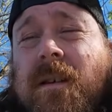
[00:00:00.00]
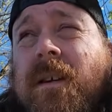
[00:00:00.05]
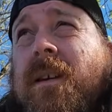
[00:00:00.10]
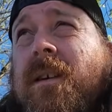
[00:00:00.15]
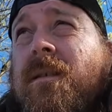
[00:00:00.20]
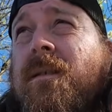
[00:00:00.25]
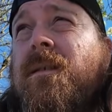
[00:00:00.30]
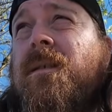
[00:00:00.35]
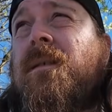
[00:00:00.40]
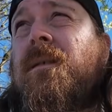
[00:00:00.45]

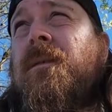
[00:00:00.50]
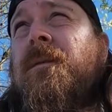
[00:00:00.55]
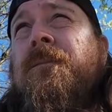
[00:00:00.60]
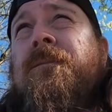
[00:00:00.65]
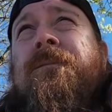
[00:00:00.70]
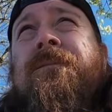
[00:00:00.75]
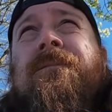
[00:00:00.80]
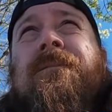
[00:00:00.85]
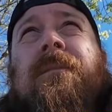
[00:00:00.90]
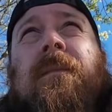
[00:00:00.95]
and
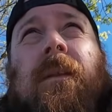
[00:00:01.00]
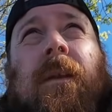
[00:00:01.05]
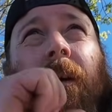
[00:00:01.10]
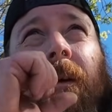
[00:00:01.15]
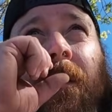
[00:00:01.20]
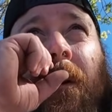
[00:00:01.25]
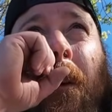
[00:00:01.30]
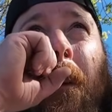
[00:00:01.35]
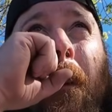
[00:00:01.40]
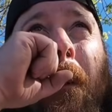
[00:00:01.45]

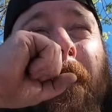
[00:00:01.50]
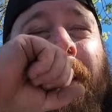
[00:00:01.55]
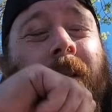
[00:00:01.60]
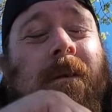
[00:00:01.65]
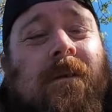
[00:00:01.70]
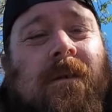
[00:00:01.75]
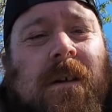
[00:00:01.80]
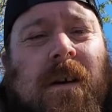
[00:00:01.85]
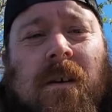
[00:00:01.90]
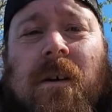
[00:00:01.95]

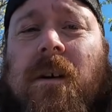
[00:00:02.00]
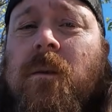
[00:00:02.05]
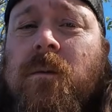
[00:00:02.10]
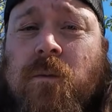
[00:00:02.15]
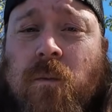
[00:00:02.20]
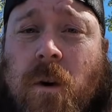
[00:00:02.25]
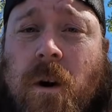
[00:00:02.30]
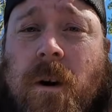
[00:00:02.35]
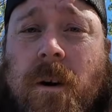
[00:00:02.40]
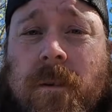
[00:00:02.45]
turns out I was
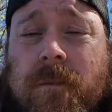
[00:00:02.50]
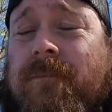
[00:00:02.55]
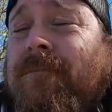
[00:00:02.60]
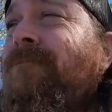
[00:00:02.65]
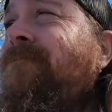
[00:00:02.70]
wrong.